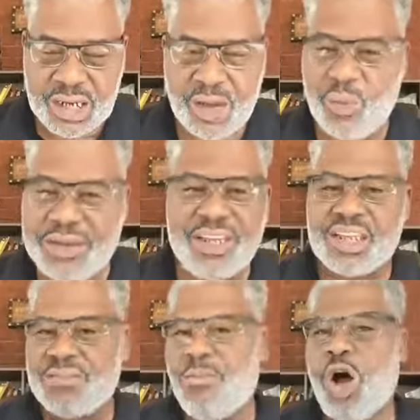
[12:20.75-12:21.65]
And with
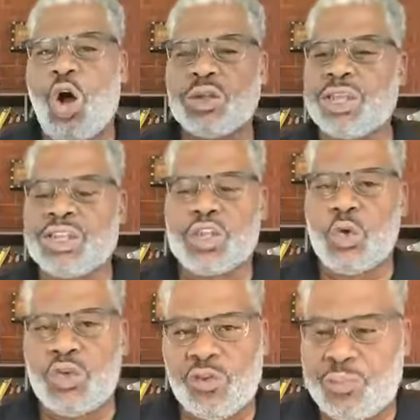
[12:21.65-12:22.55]
this
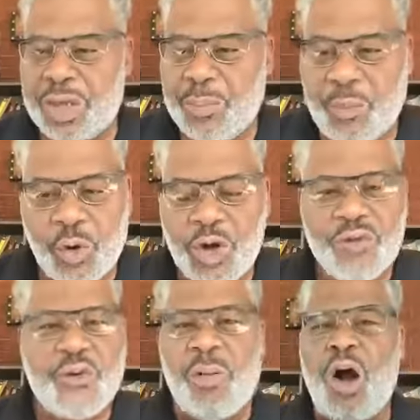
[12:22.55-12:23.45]
multitude of people
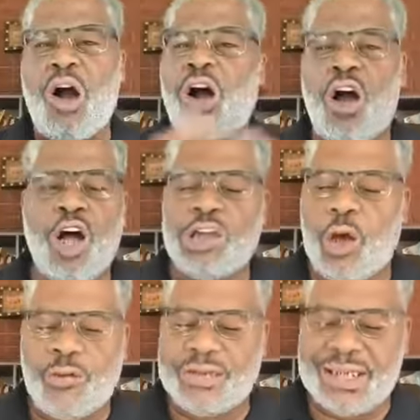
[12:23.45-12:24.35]
from all
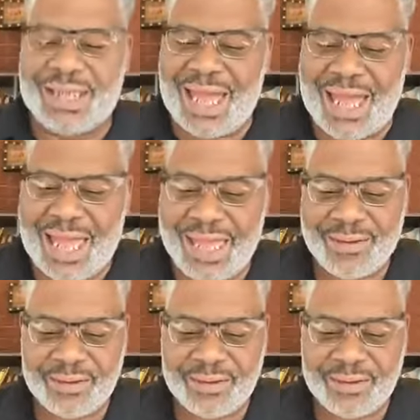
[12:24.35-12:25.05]
over the land